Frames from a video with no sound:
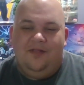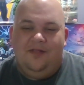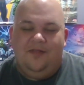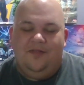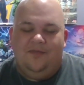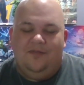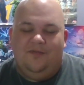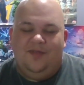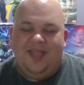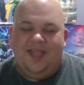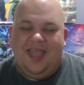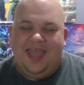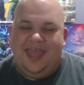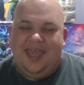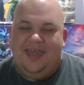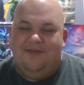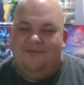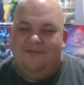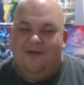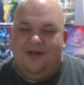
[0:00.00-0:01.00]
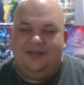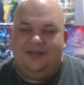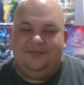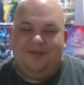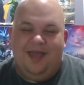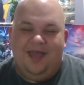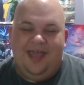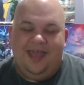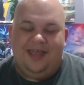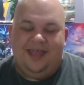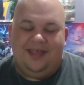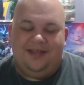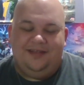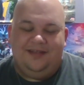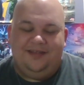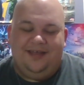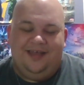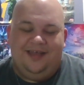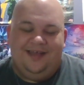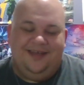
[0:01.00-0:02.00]
Well, like he walks by
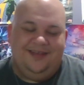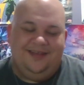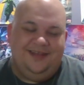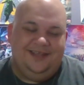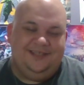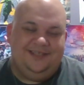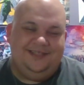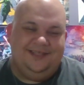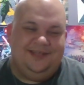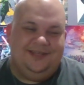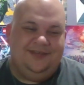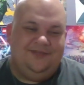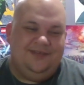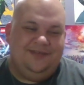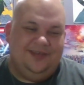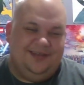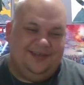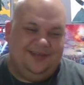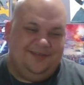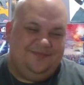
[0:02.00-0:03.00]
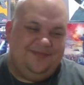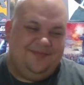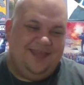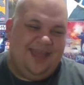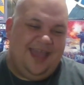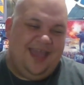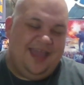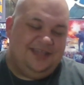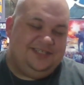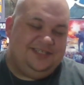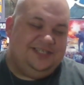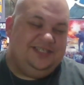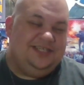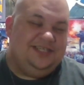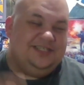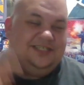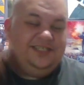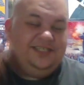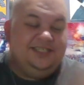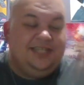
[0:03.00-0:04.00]
De Silva, and
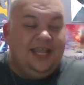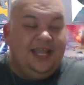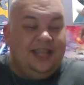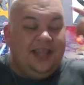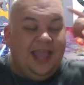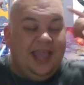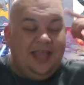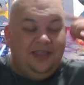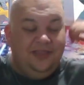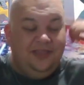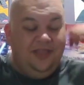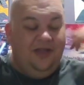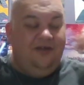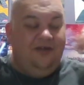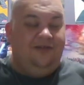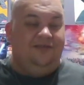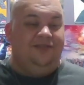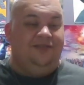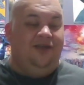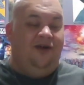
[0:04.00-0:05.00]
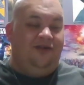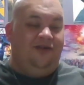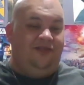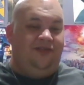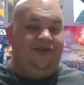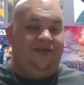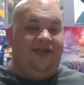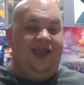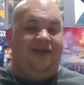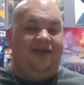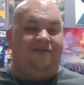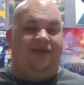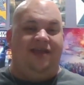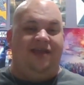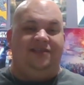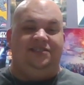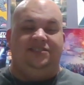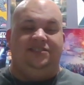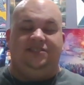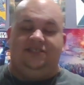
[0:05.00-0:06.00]
she's got like long hair, right?
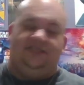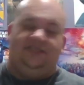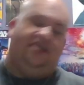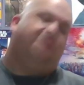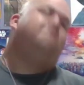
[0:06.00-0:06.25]
She's just like,